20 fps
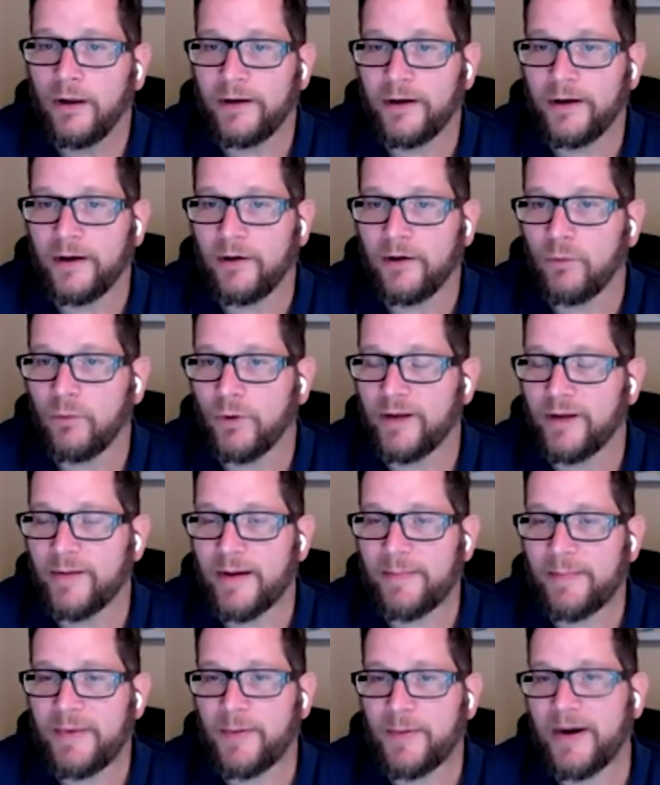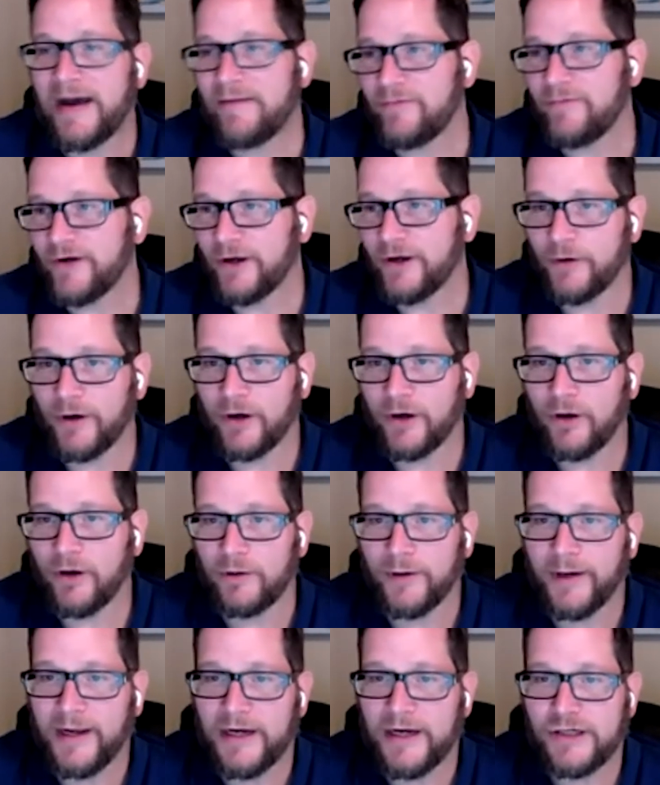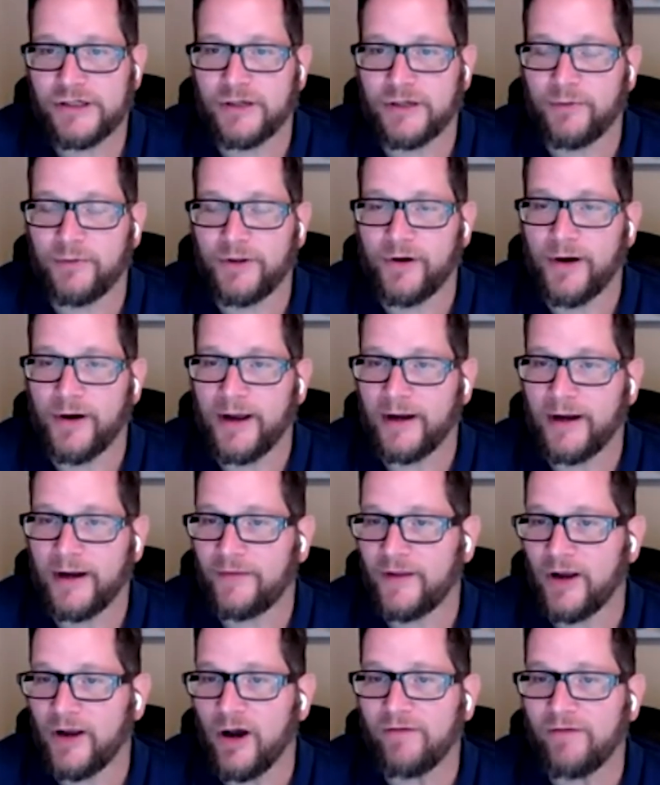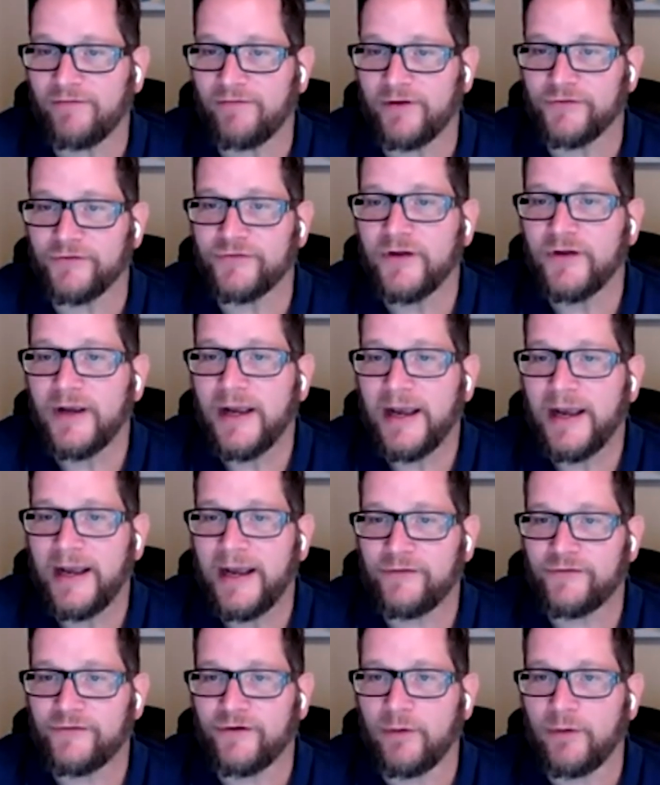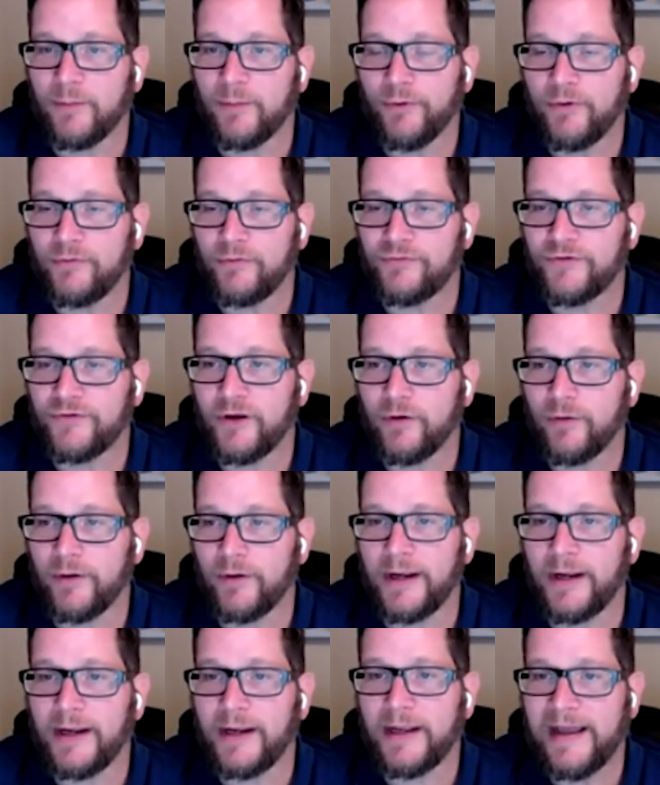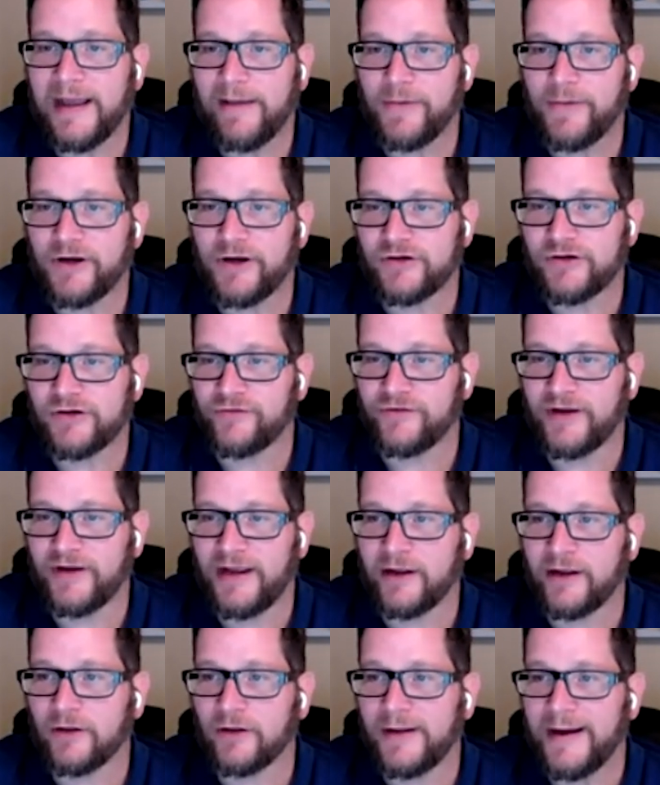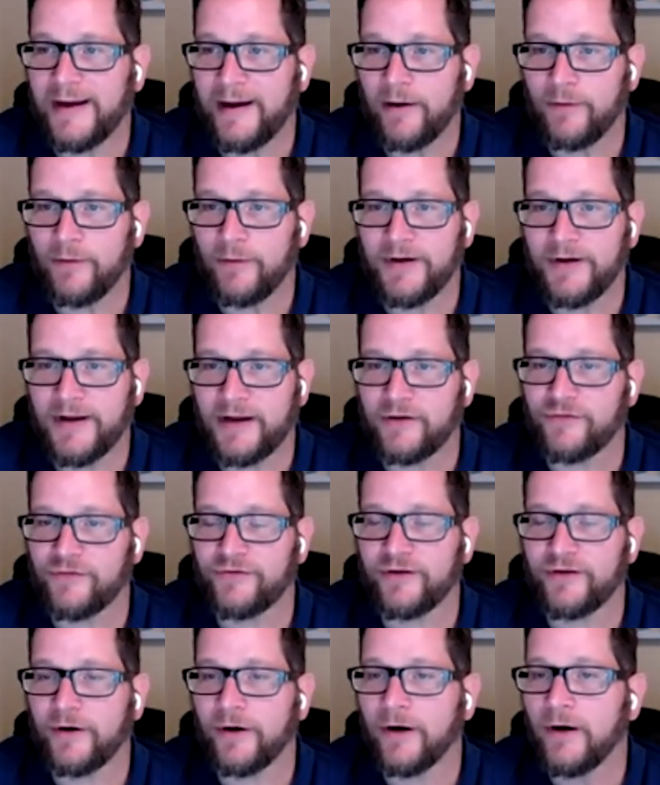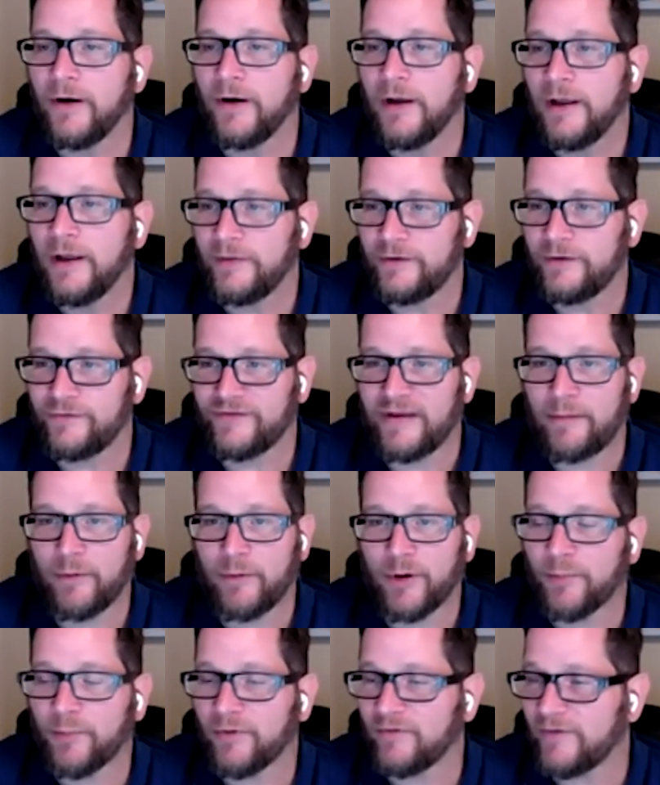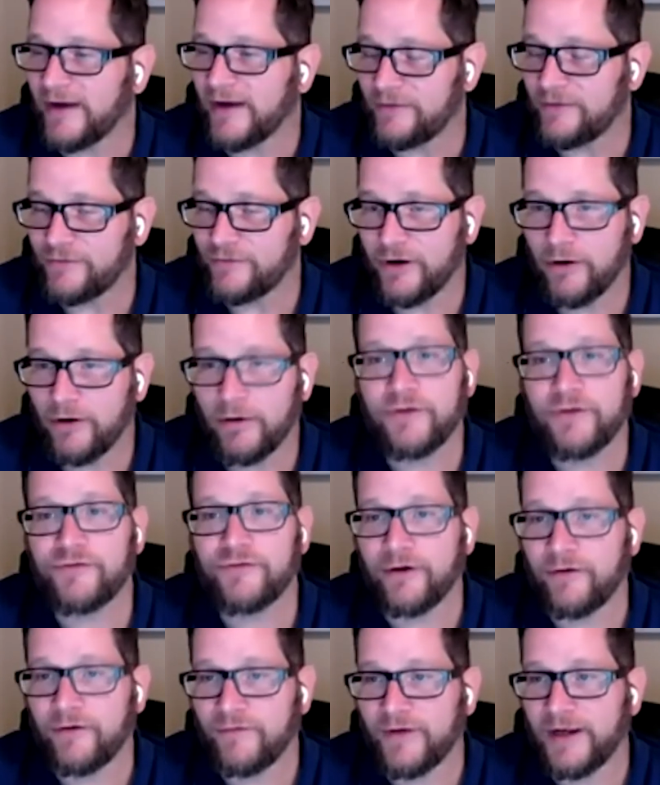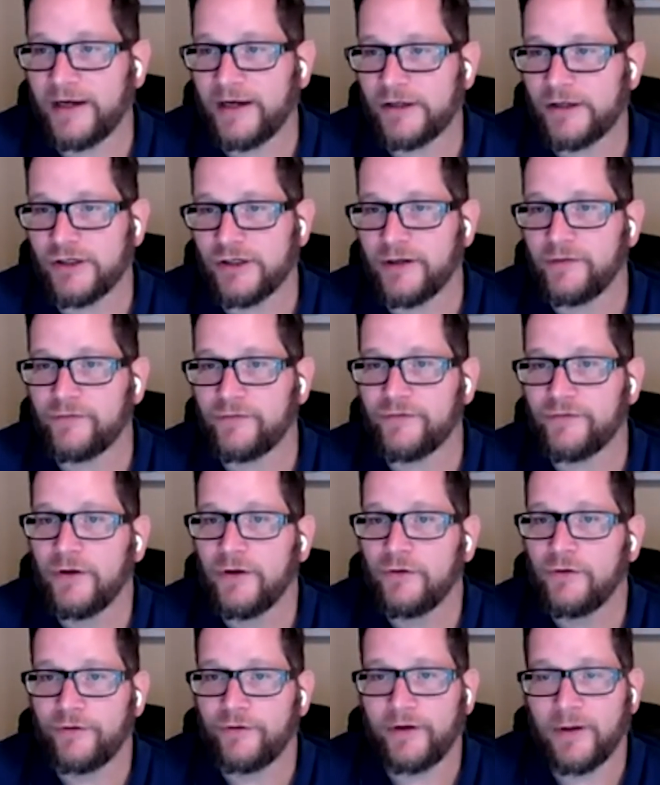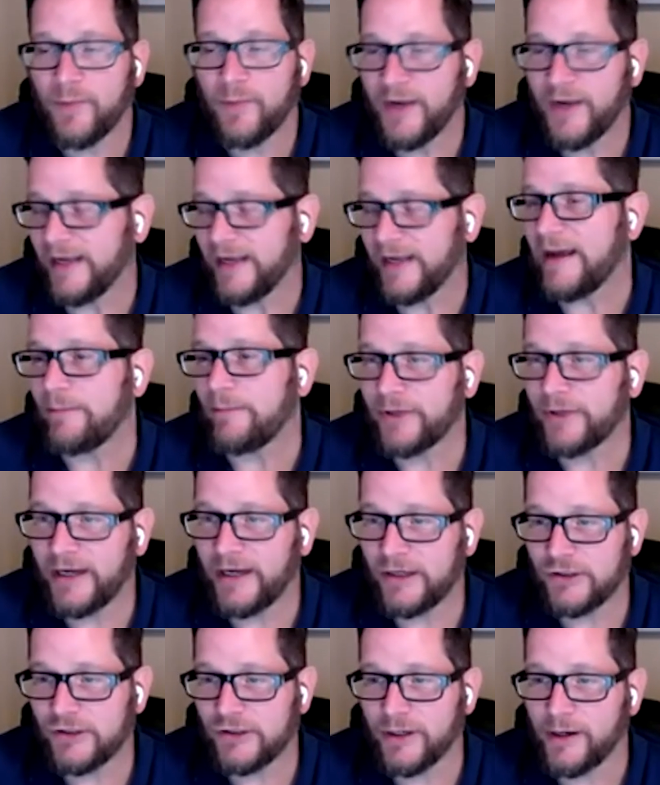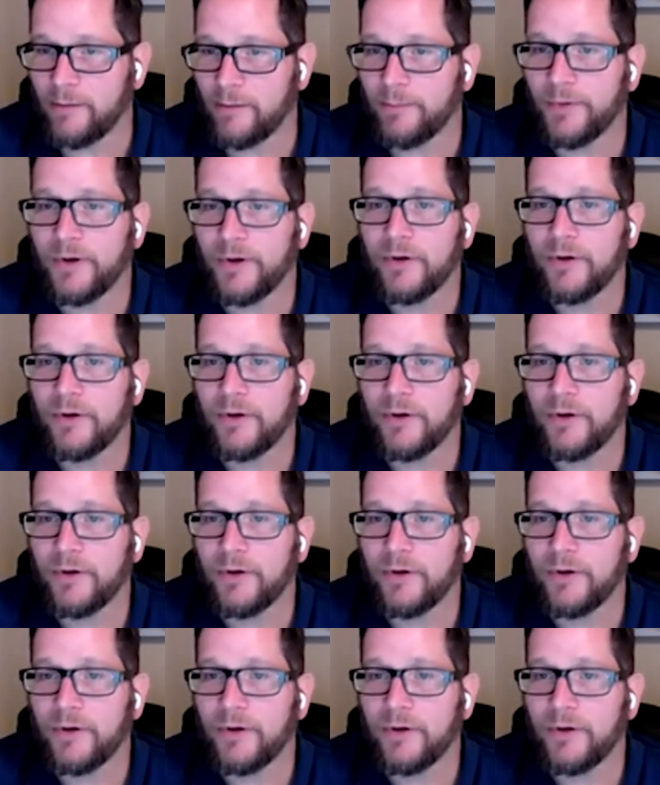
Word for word: worry about people having to go to co-location when they're not in the office. And so improved security can be just a cloud, a data center that is able to provide security certifications so you can pick an application up,